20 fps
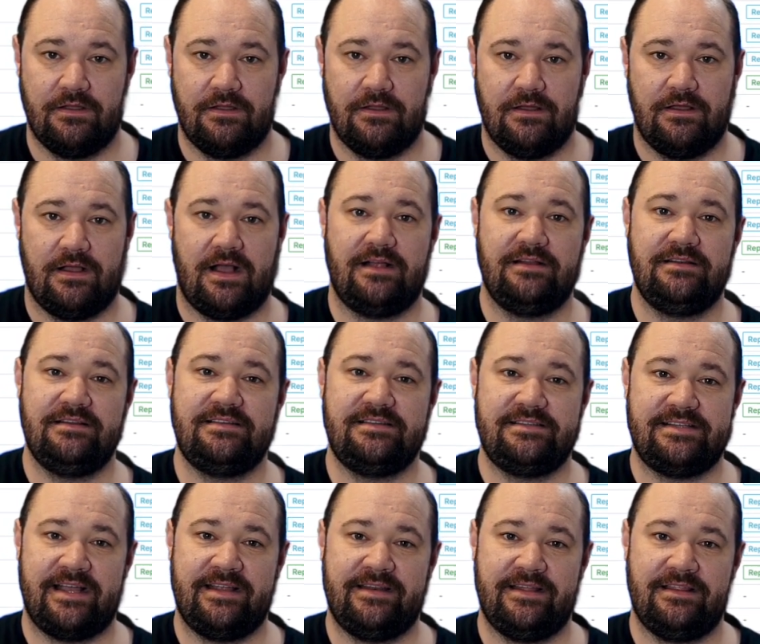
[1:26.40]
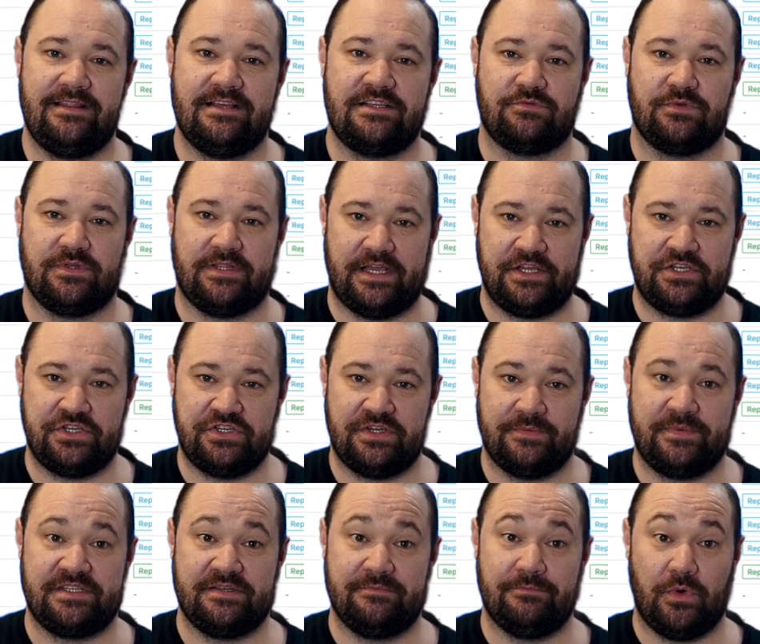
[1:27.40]
Understanding this relationship
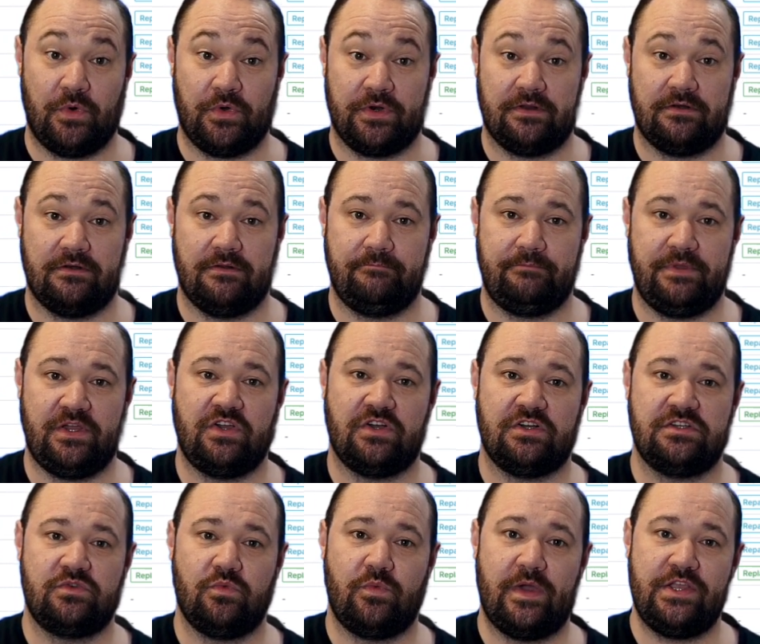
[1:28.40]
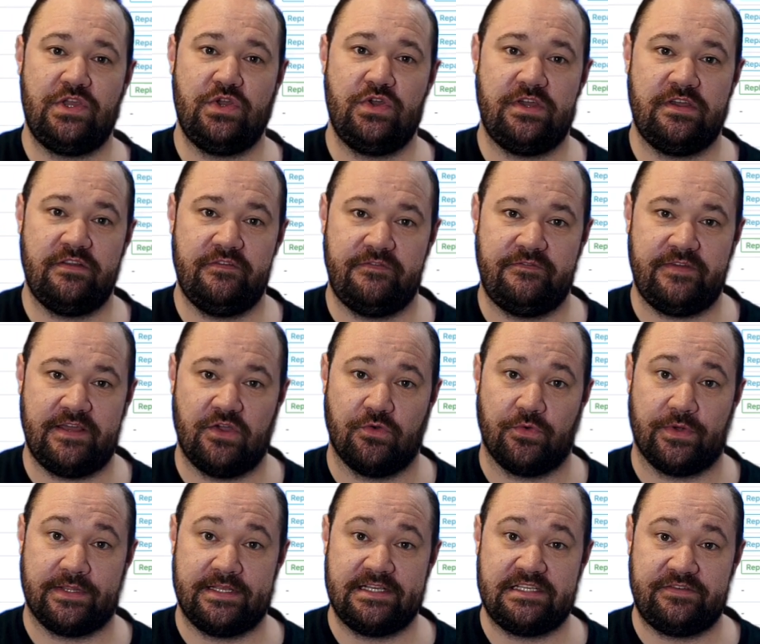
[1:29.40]
is important because when you configure
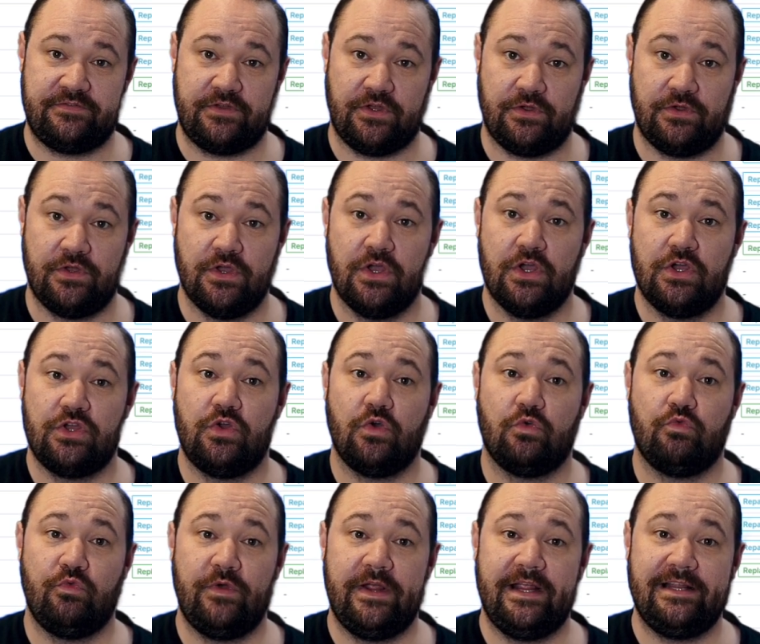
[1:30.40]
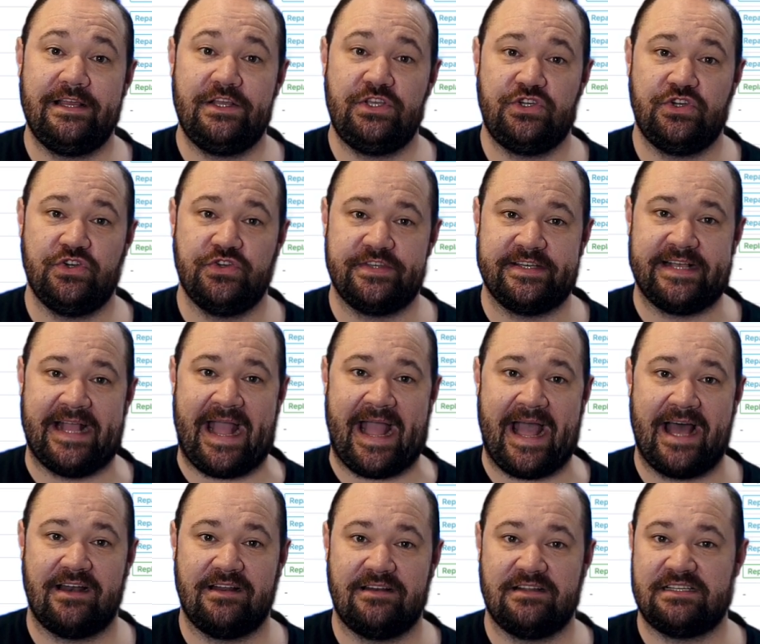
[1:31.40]
a list view, you're really choosing
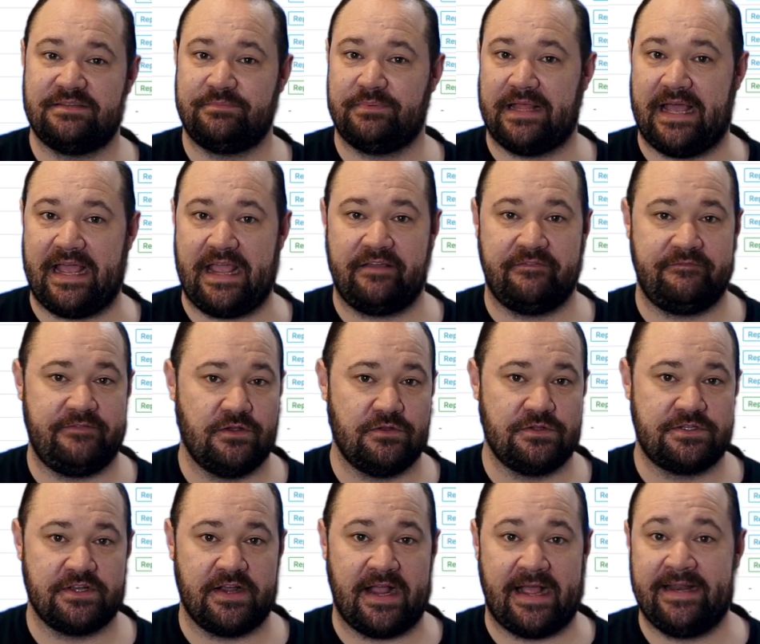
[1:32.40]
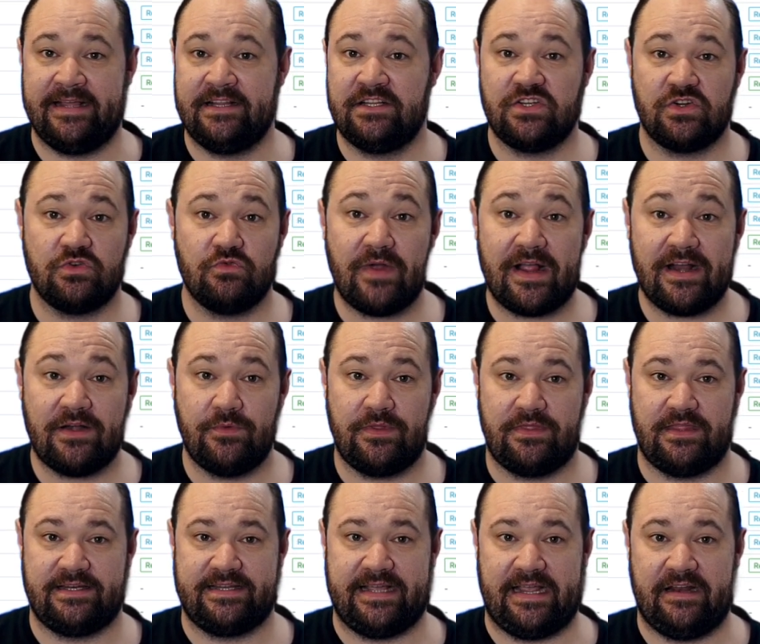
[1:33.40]
how to display, filter, and interact with
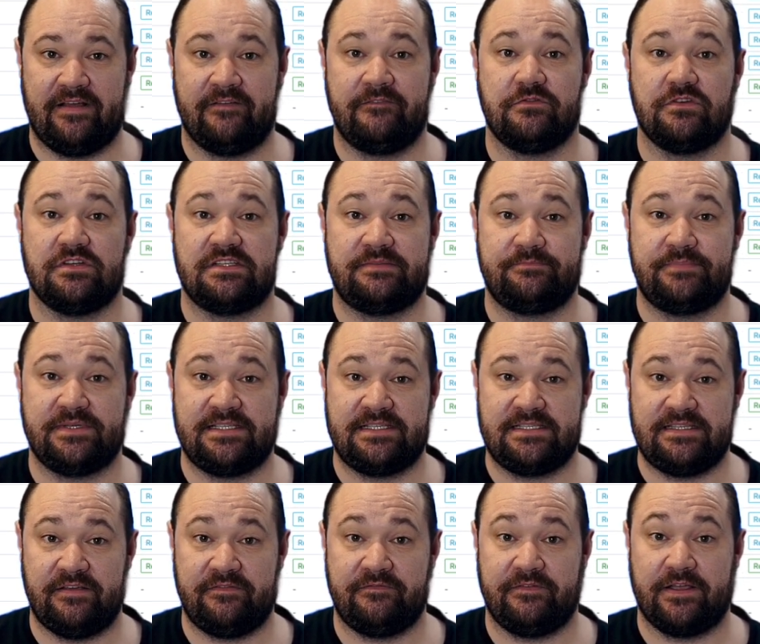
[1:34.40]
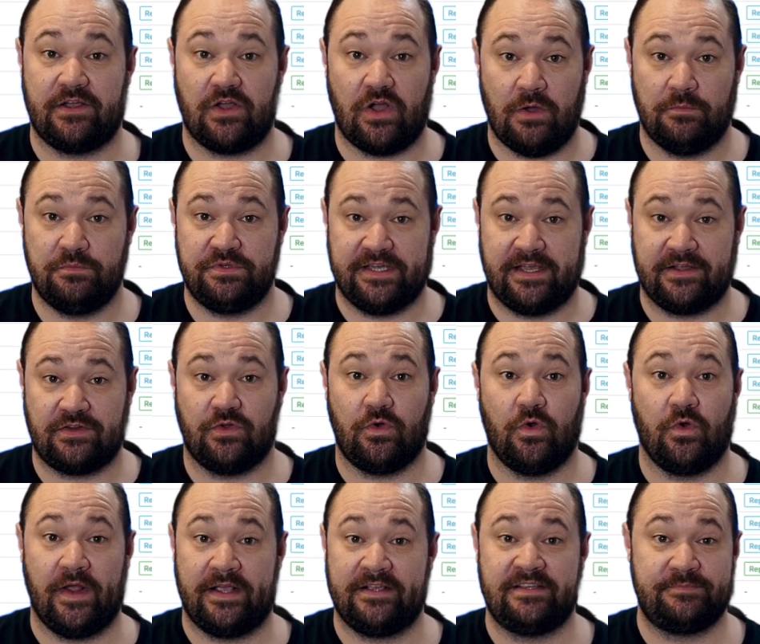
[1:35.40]
the data for a specific object
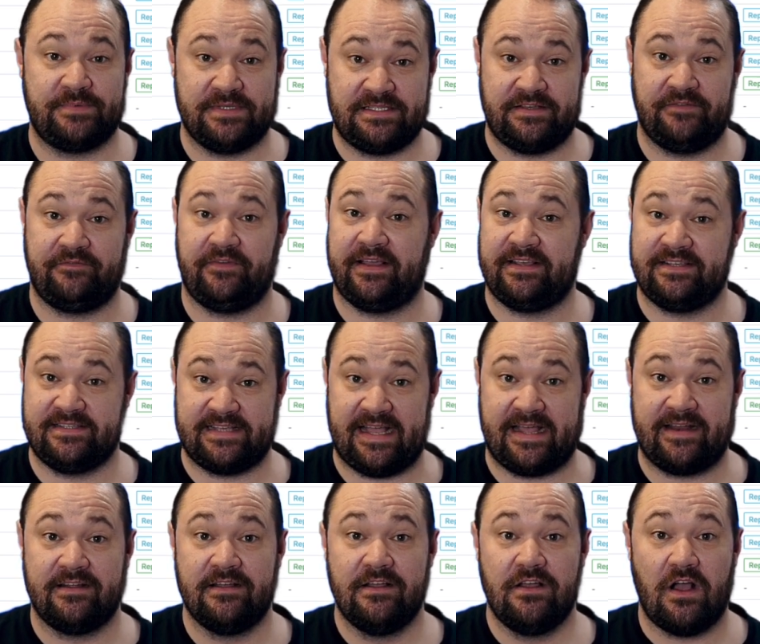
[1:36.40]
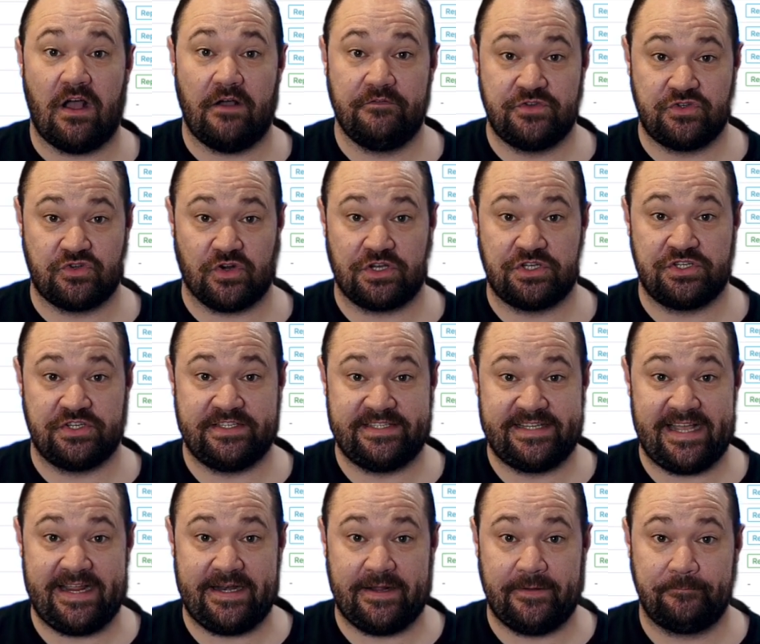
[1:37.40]
or a specific set of structured
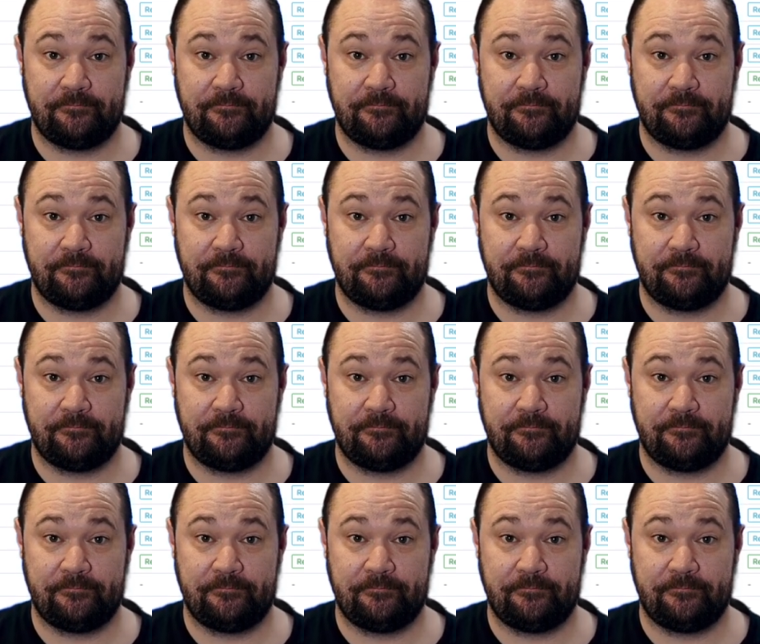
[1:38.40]
data.